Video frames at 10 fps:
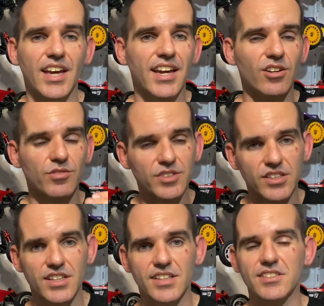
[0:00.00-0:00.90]
and
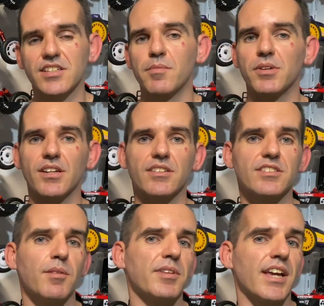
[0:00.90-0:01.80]
obviously then stepping into
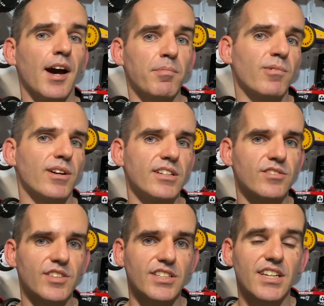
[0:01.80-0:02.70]
some of the upgrades
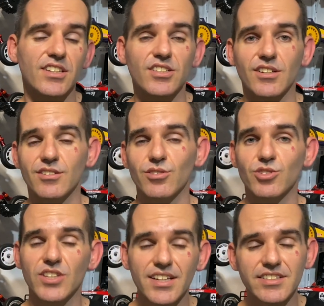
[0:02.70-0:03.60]
for the TT-02
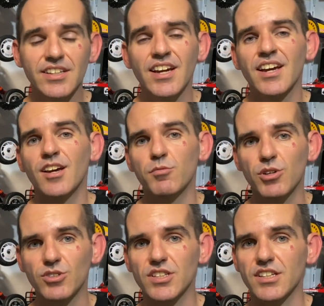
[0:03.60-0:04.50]
chassis,
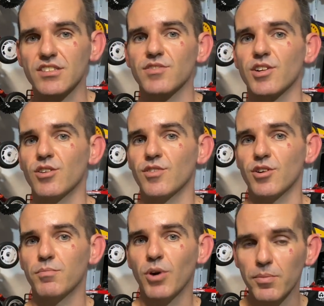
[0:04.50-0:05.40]
because it is
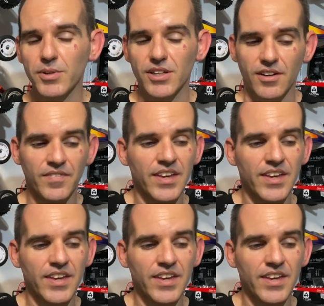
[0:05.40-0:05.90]
very popular.